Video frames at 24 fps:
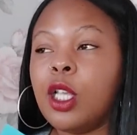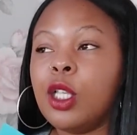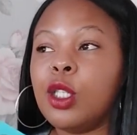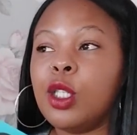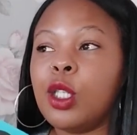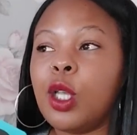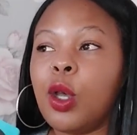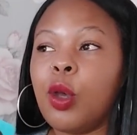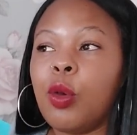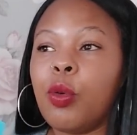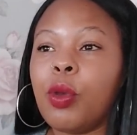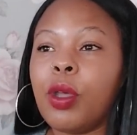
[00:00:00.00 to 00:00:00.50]

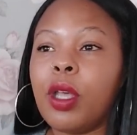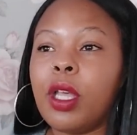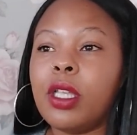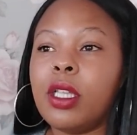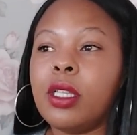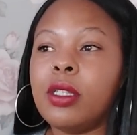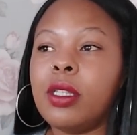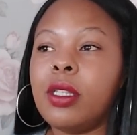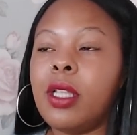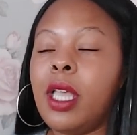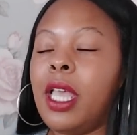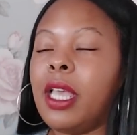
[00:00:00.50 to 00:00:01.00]
So
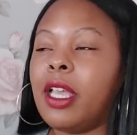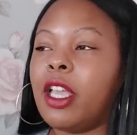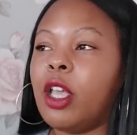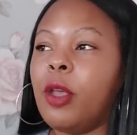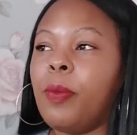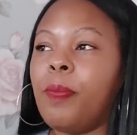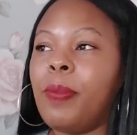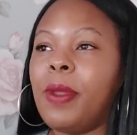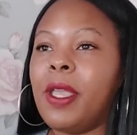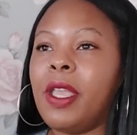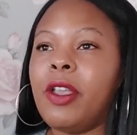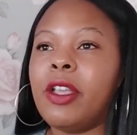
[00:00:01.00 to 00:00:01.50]
it
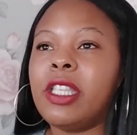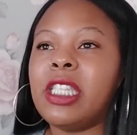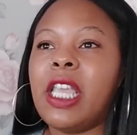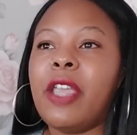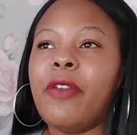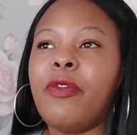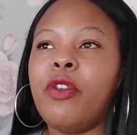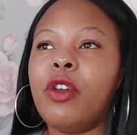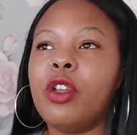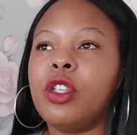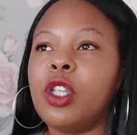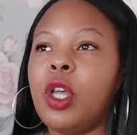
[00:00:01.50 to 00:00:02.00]
could be, say
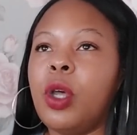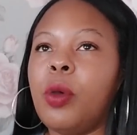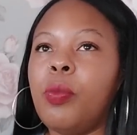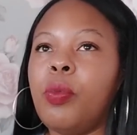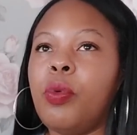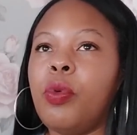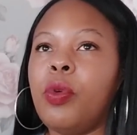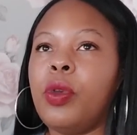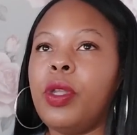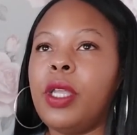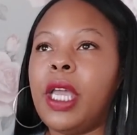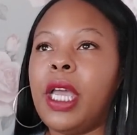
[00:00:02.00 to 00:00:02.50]
for
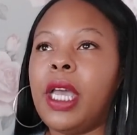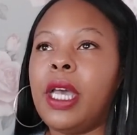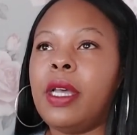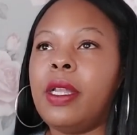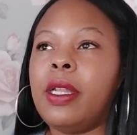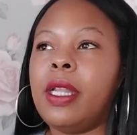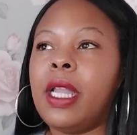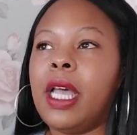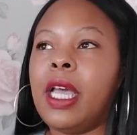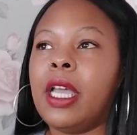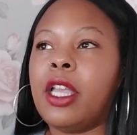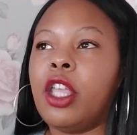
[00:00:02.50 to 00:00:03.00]
example, yeah,
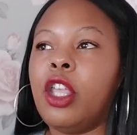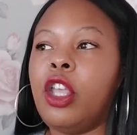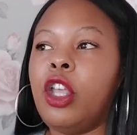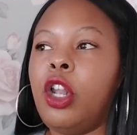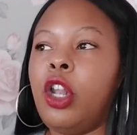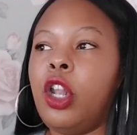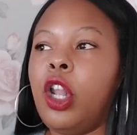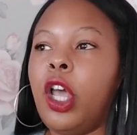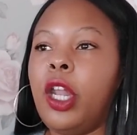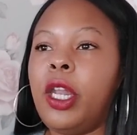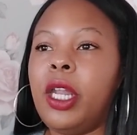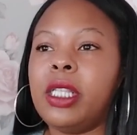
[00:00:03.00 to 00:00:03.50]
like you're
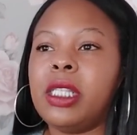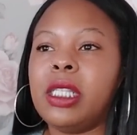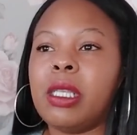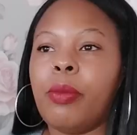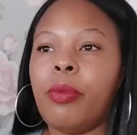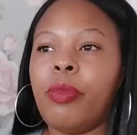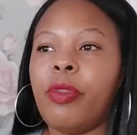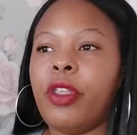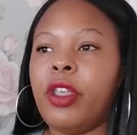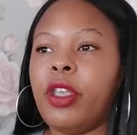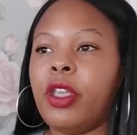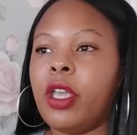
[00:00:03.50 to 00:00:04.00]
learning
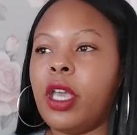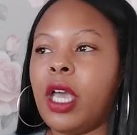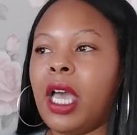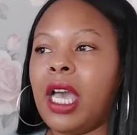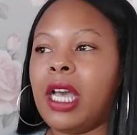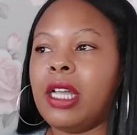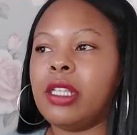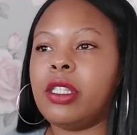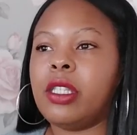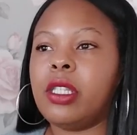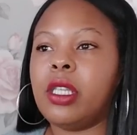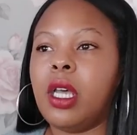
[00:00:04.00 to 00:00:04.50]
something
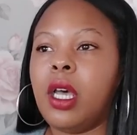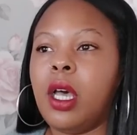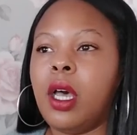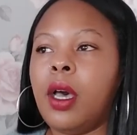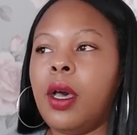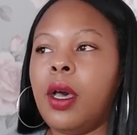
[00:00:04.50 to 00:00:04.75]
at